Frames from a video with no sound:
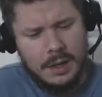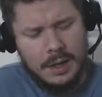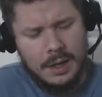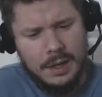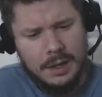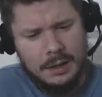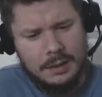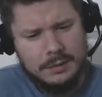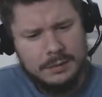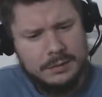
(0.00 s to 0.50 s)

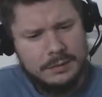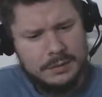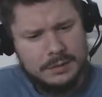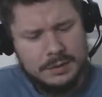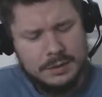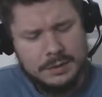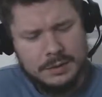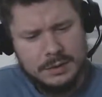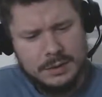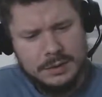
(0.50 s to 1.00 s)
And
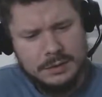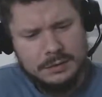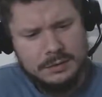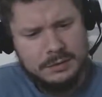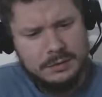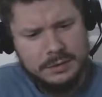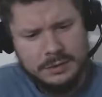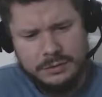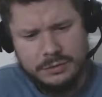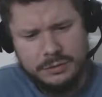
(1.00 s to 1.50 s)
these
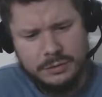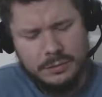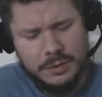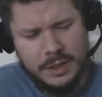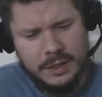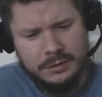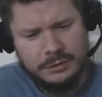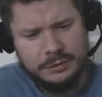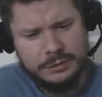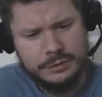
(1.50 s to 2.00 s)

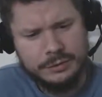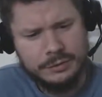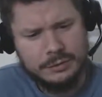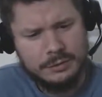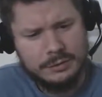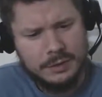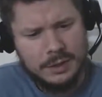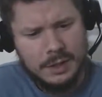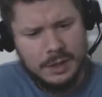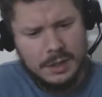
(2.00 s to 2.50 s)

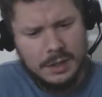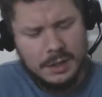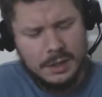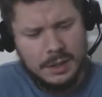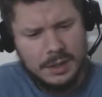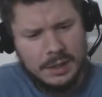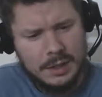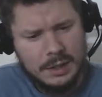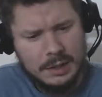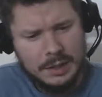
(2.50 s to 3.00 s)
situations
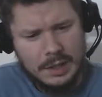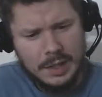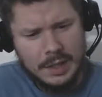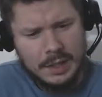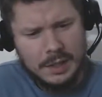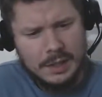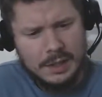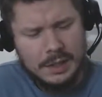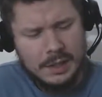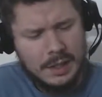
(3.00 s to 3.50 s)

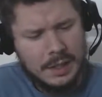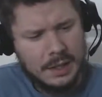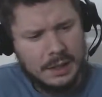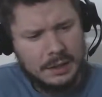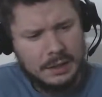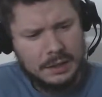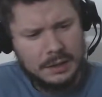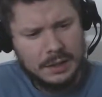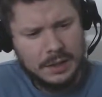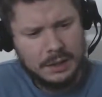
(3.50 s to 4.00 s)
that
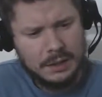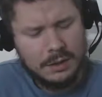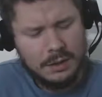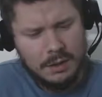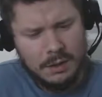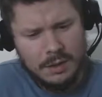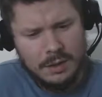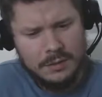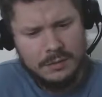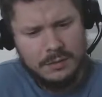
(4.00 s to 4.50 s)

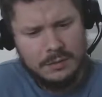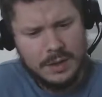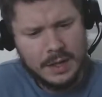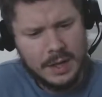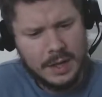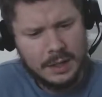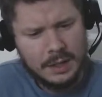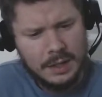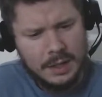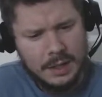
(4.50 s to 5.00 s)
cause
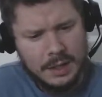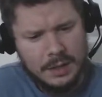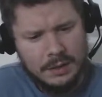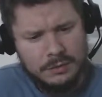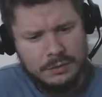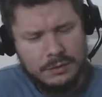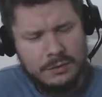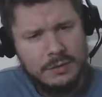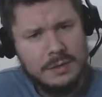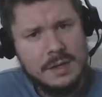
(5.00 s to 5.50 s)
that,
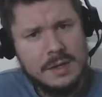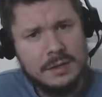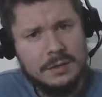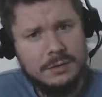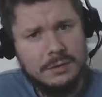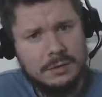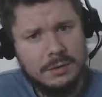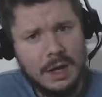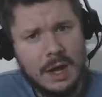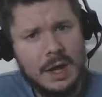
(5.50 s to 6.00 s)
just the
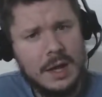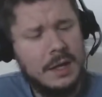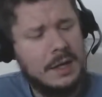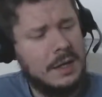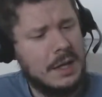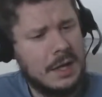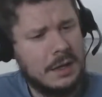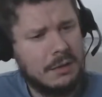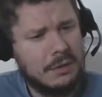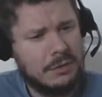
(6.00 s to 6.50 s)

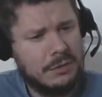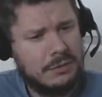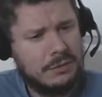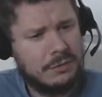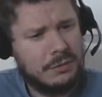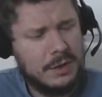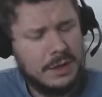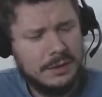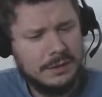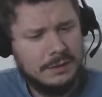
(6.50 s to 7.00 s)
anxiety and the
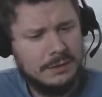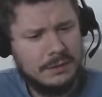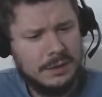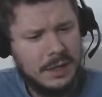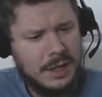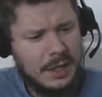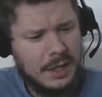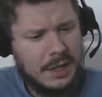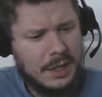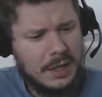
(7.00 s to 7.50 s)
stress,
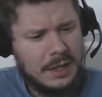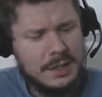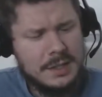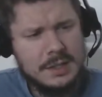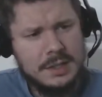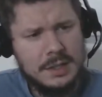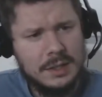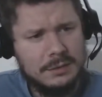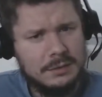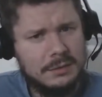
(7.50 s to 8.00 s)

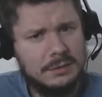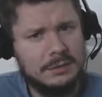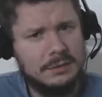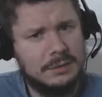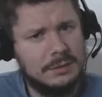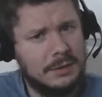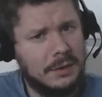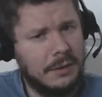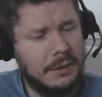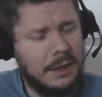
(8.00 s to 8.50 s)

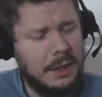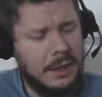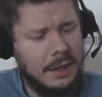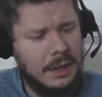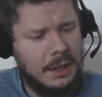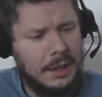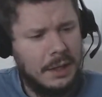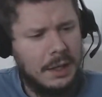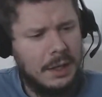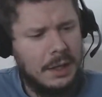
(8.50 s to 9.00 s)
unnecessary.
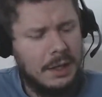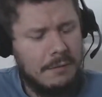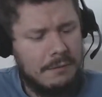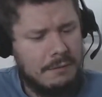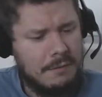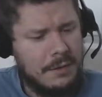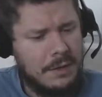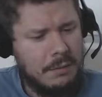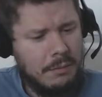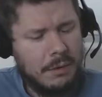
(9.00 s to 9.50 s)

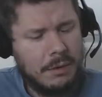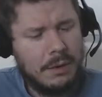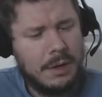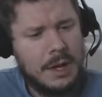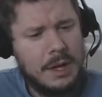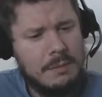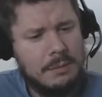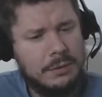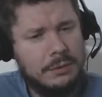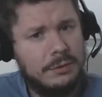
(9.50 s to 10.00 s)
If we were
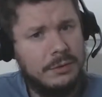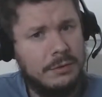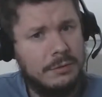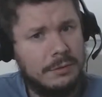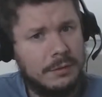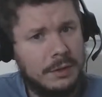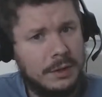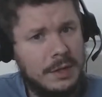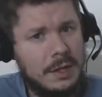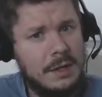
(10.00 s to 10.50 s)
able to
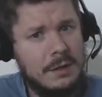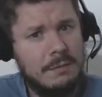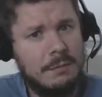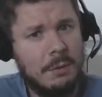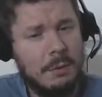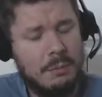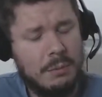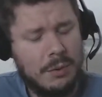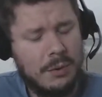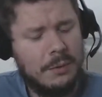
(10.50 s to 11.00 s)
forgive
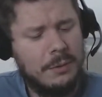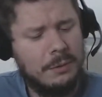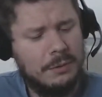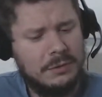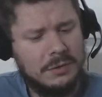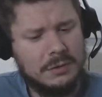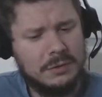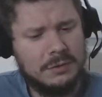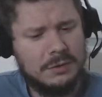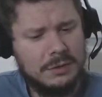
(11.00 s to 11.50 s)
our
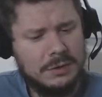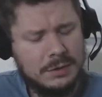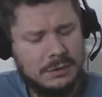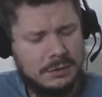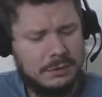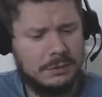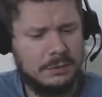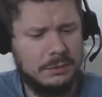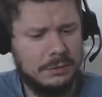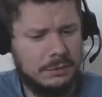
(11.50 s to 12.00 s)
brothers and
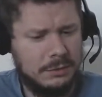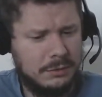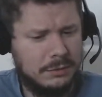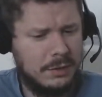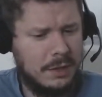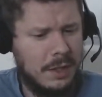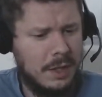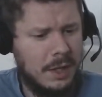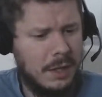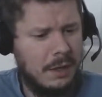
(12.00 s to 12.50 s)
sisters,
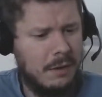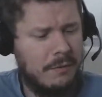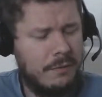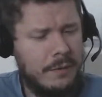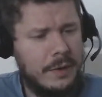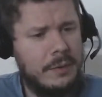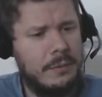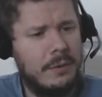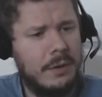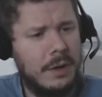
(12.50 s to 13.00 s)
if
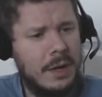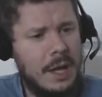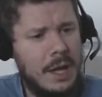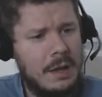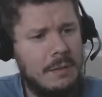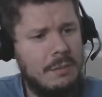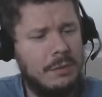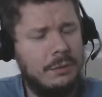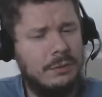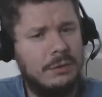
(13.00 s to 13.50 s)
we were
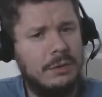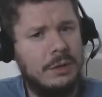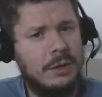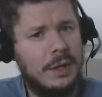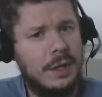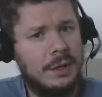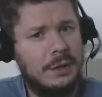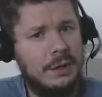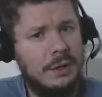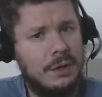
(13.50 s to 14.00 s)
able to
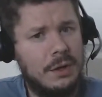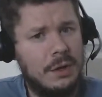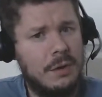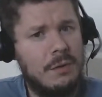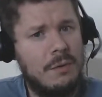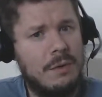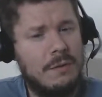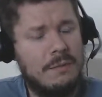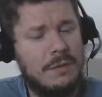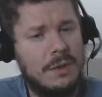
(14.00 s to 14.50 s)
let
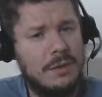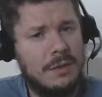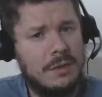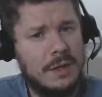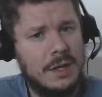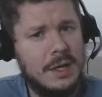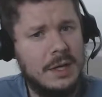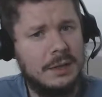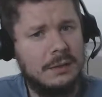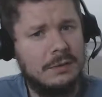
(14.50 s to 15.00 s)
go of the
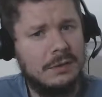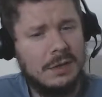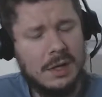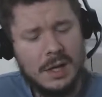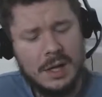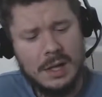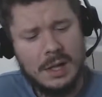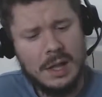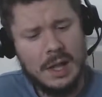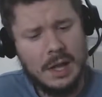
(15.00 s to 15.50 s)
things
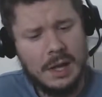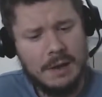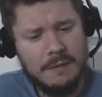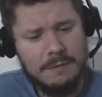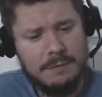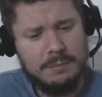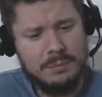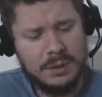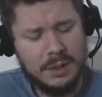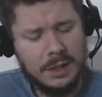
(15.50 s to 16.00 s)
that
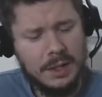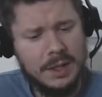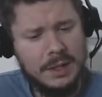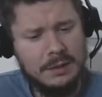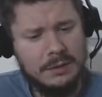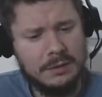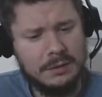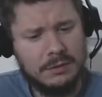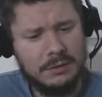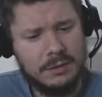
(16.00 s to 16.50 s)
have
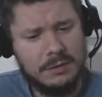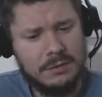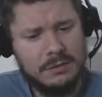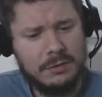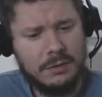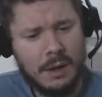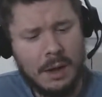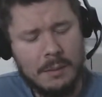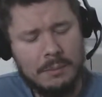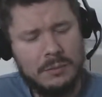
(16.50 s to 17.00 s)
plagued us and
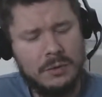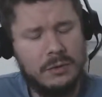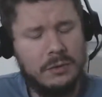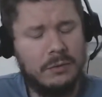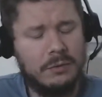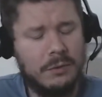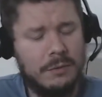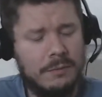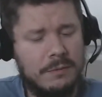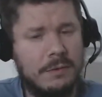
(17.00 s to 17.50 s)
stopped us
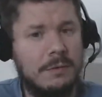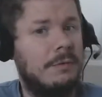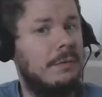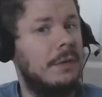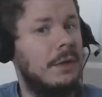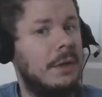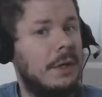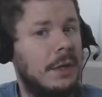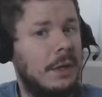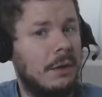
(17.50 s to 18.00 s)
from
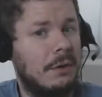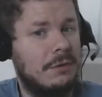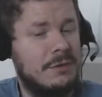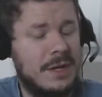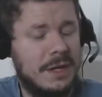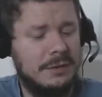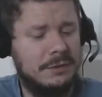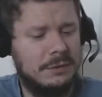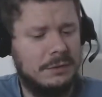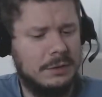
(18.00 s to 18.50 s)
fulfilling our
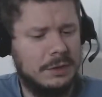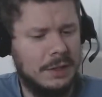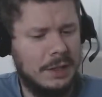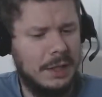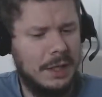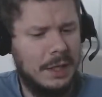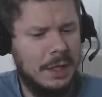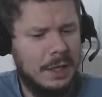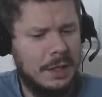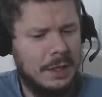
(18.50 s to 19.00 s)

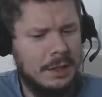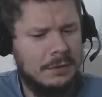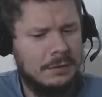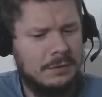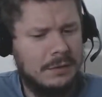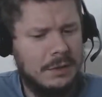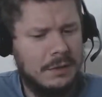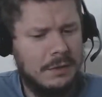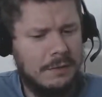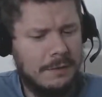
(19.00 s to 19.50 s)
destiny.
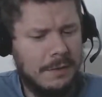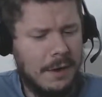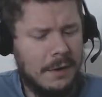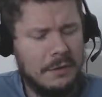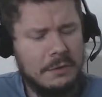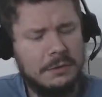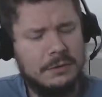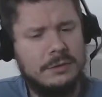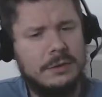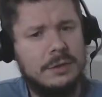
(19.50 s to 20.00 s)
See, the
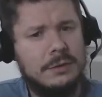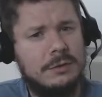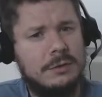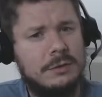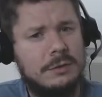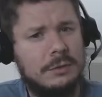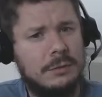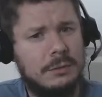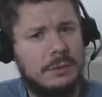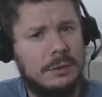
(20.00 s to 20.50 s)
Father
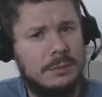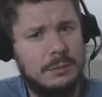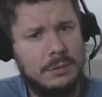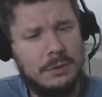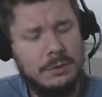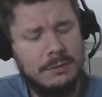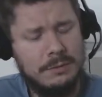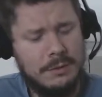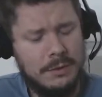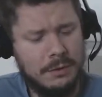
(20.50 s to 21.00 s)
says to
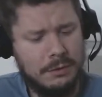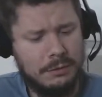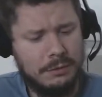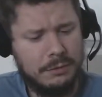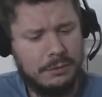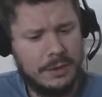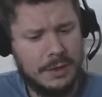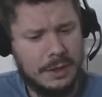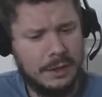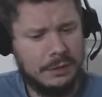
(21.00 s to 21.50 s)
remove
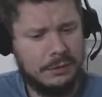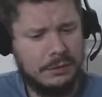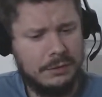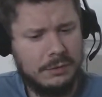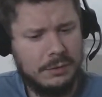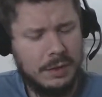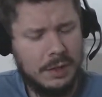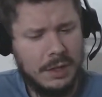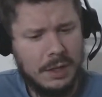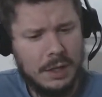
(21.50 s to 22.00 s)
those things.